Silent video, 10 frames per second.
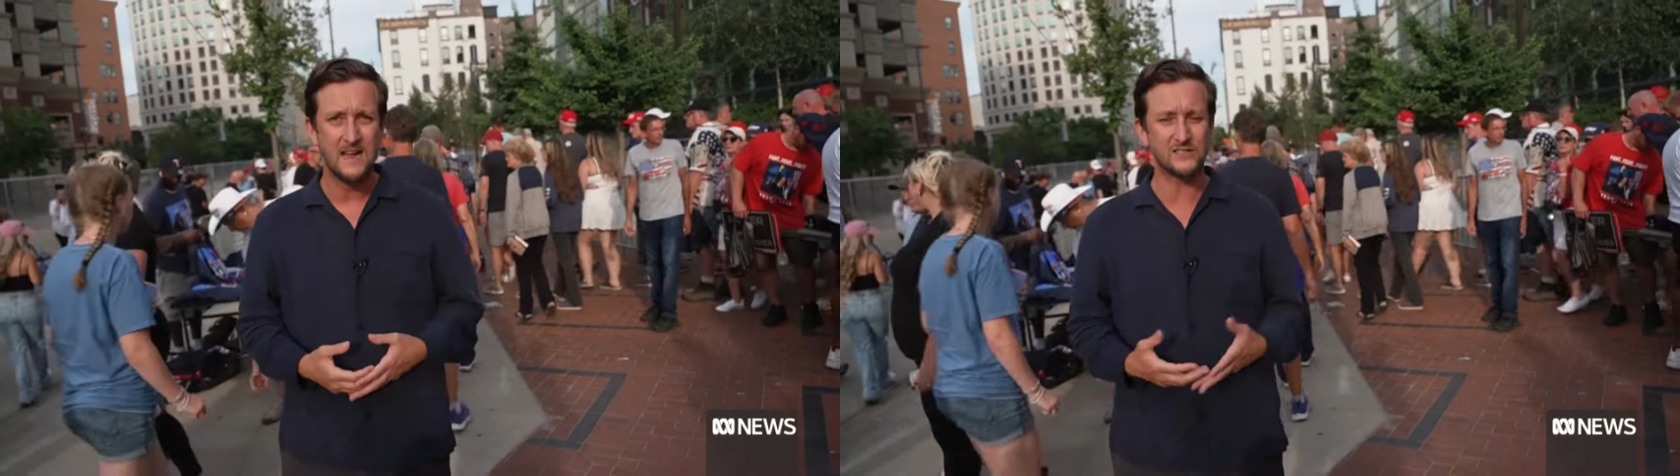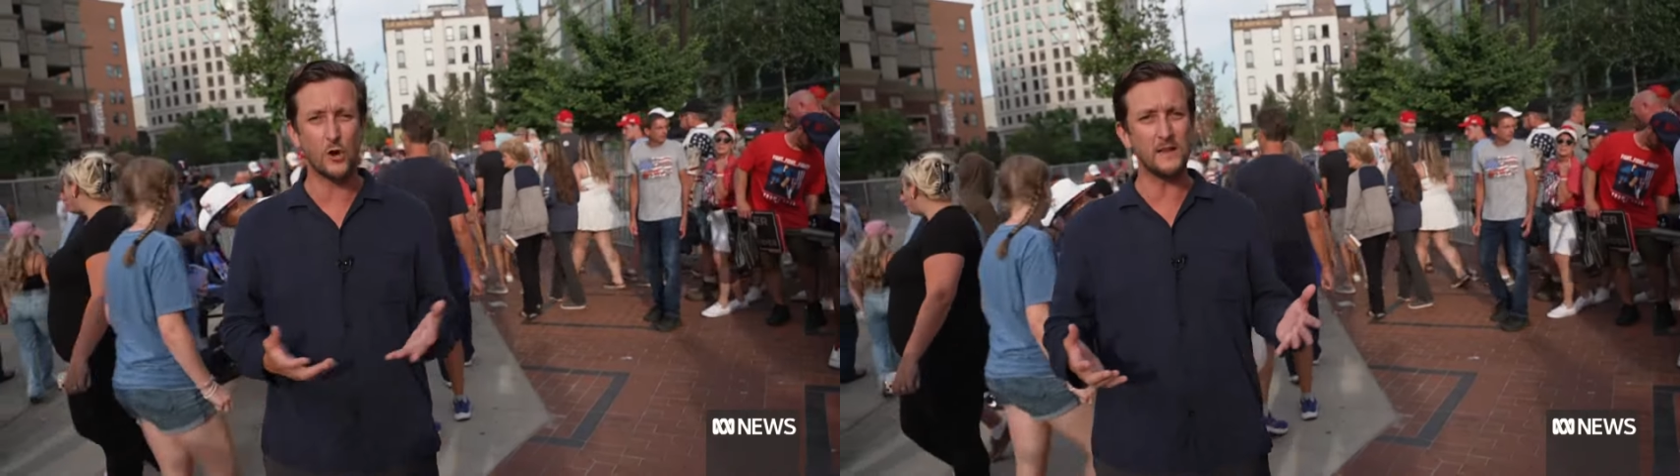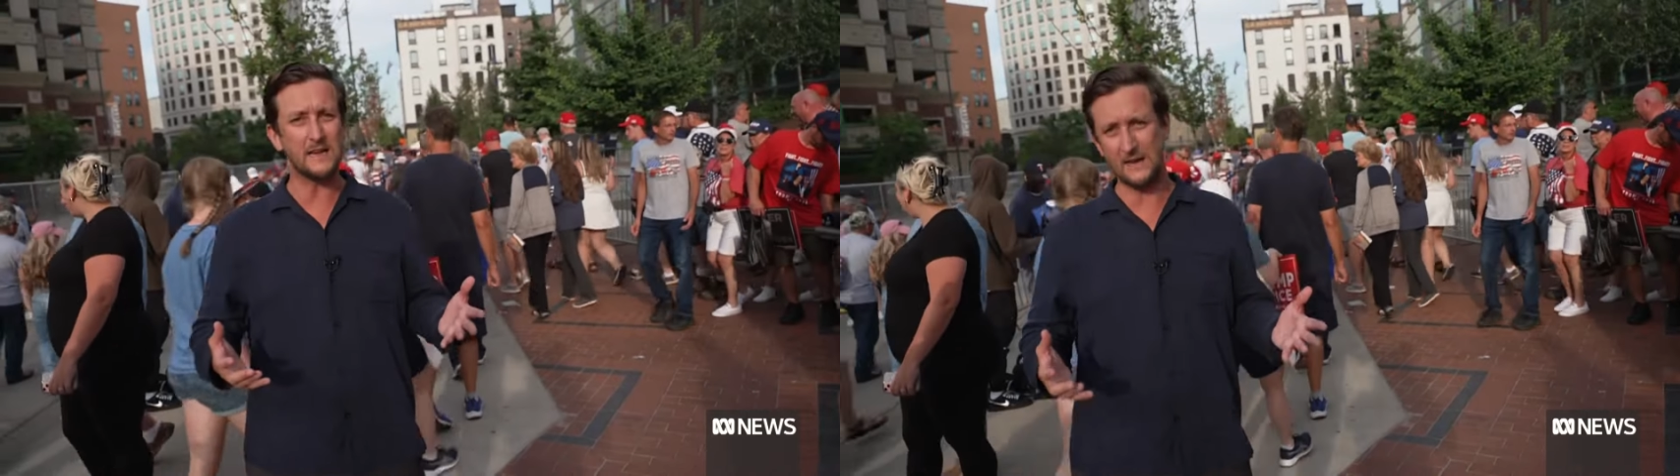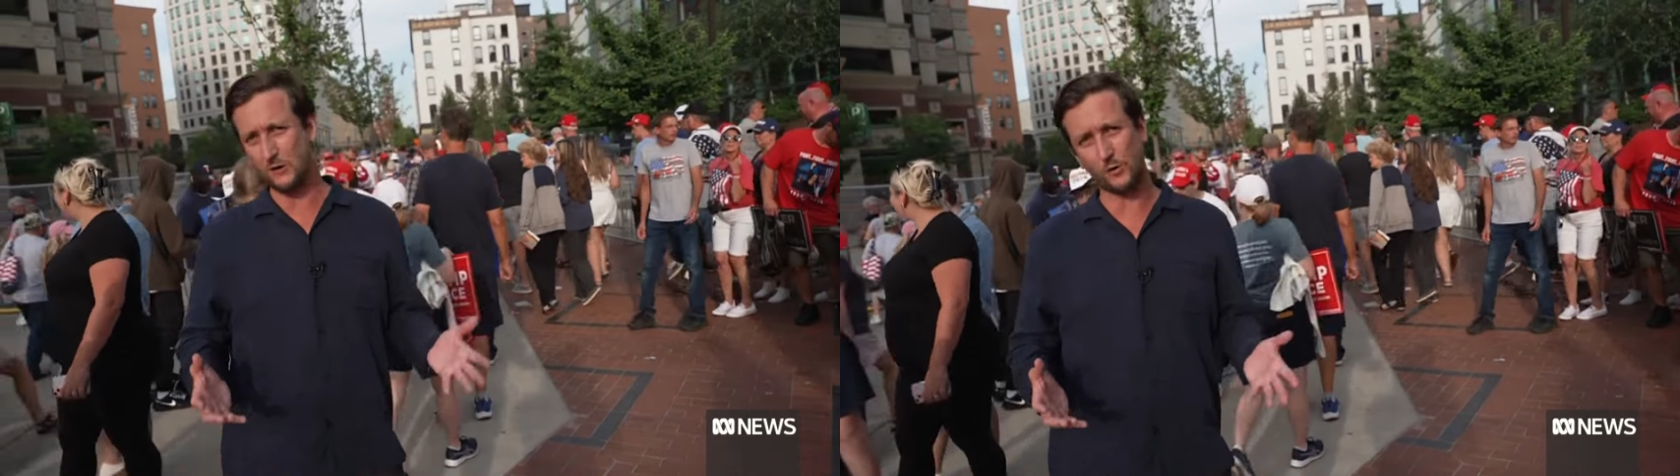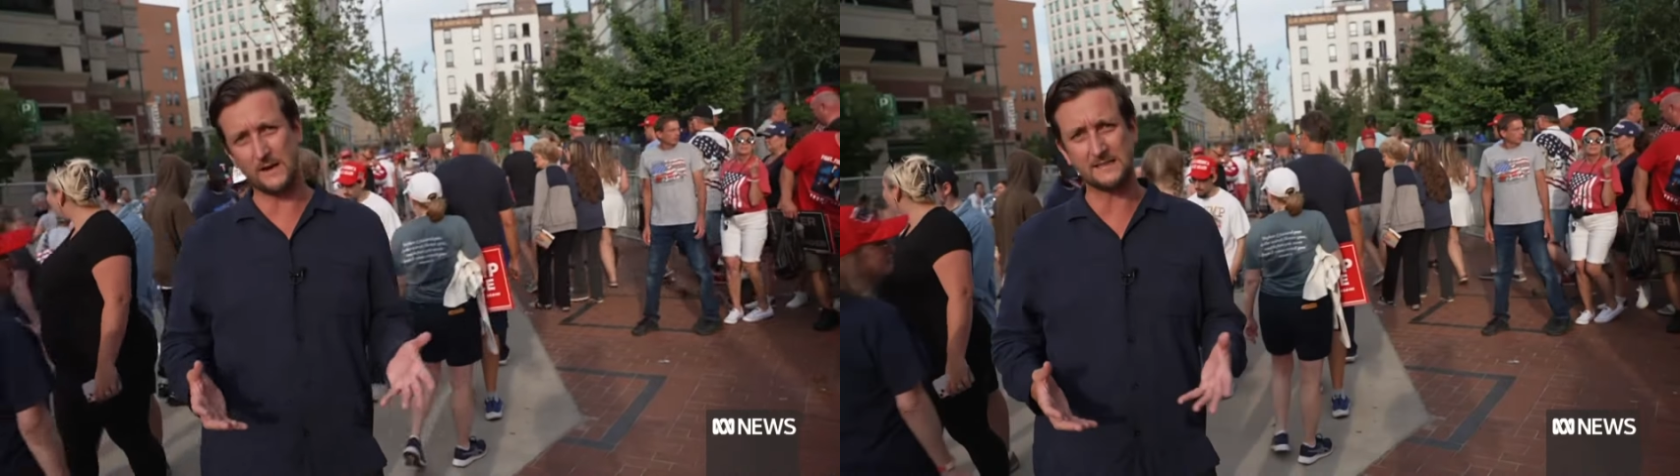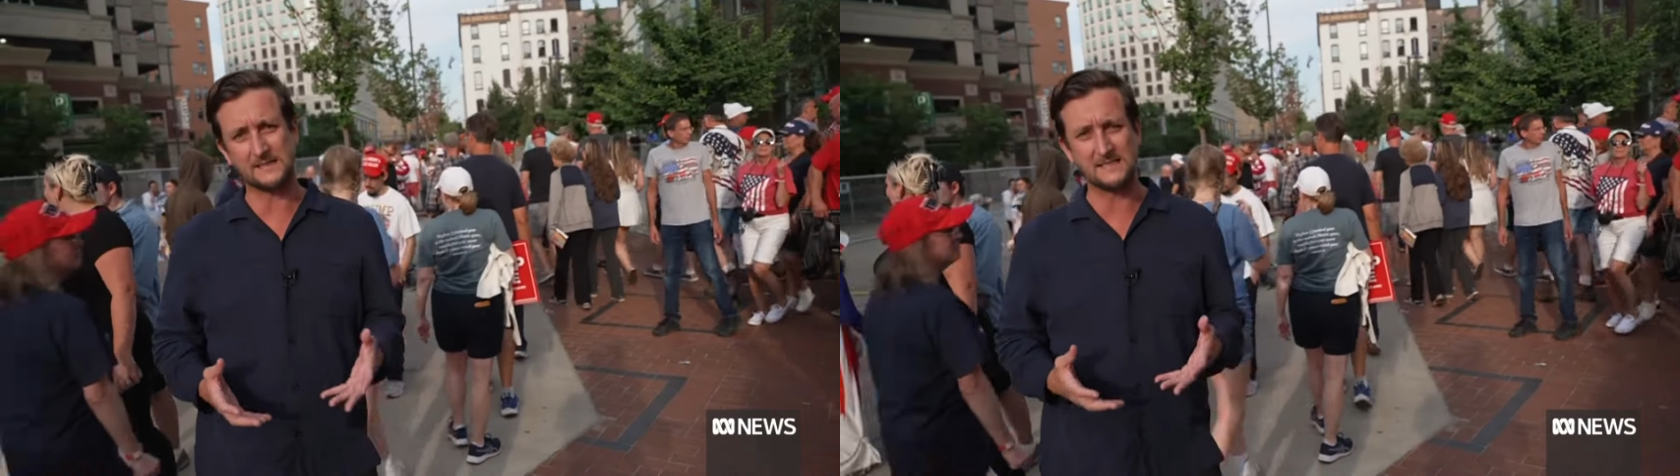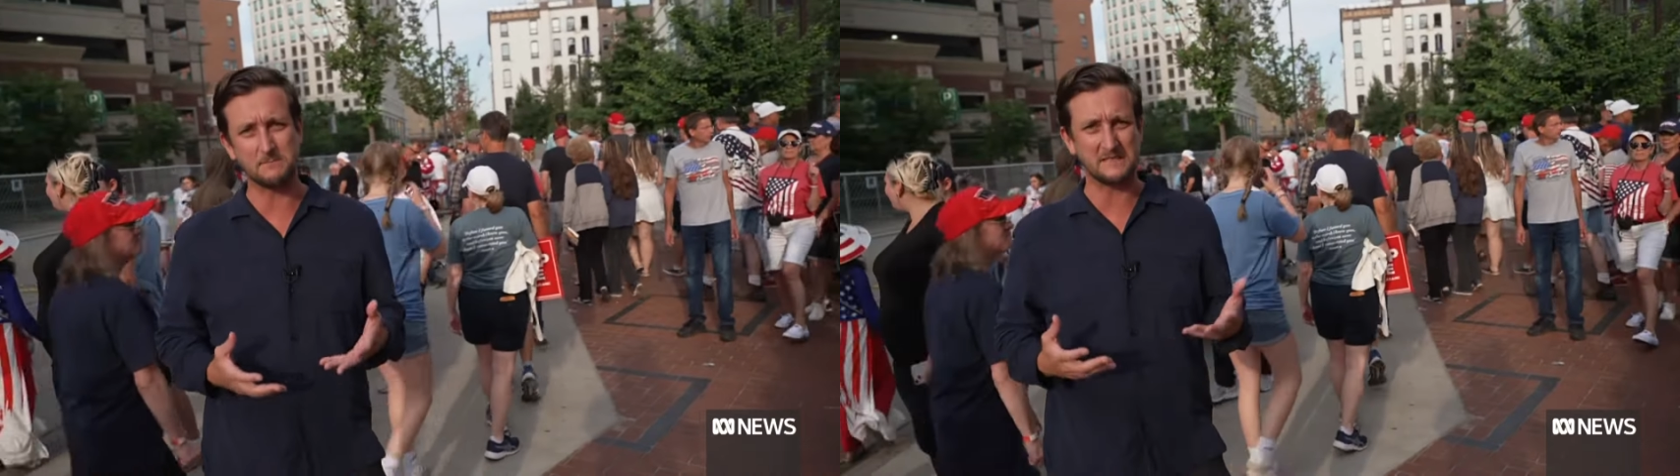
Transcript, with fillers: has only increased his